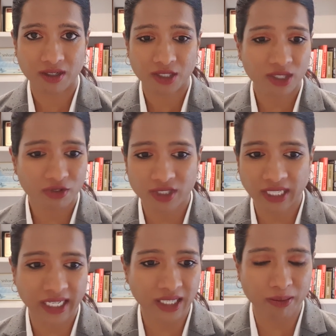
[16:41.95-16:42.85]
So if you're
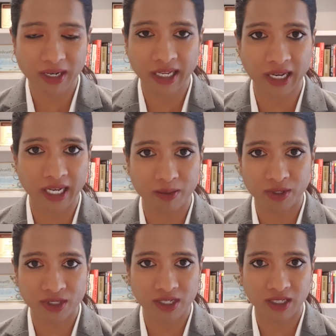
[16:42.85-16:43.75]
saying something like, I am
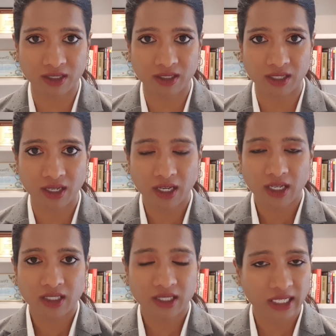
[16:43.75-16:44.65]
useless,
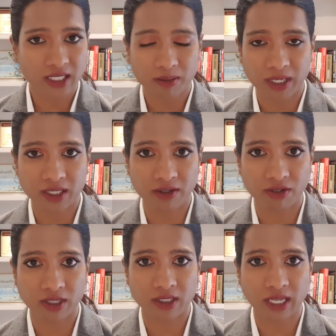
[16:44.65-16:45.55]
say something
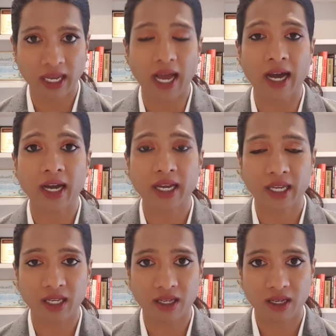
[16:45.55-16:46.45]
different. Say,
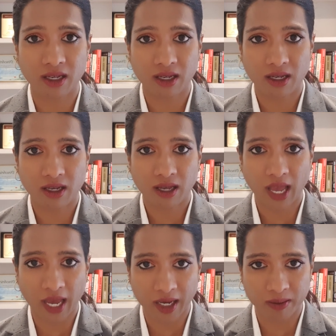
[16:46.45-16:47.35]
I
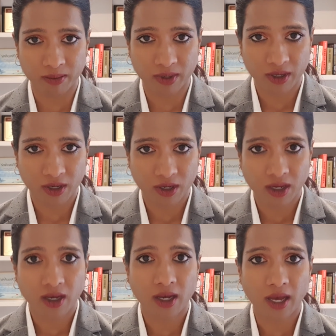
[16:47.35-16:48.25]
am
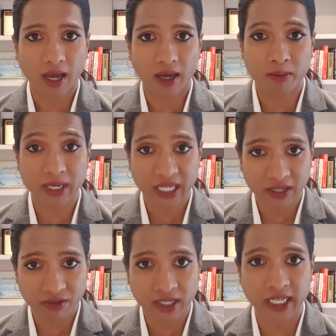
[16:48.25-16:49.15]
a
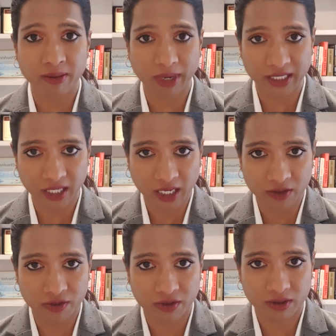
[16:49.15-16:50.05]
believer in
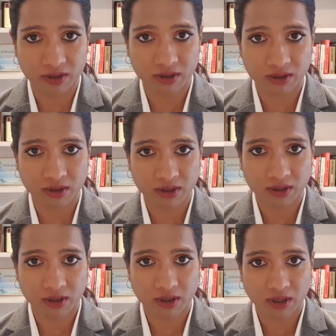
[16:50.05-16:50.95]
myself.
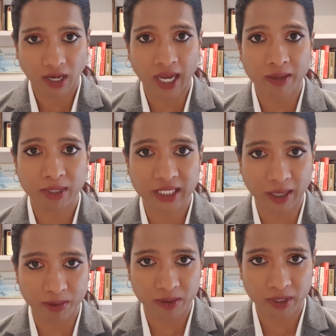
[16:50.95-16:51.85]
I am
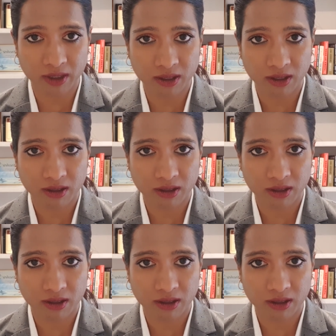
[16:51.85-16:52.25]
adaptable.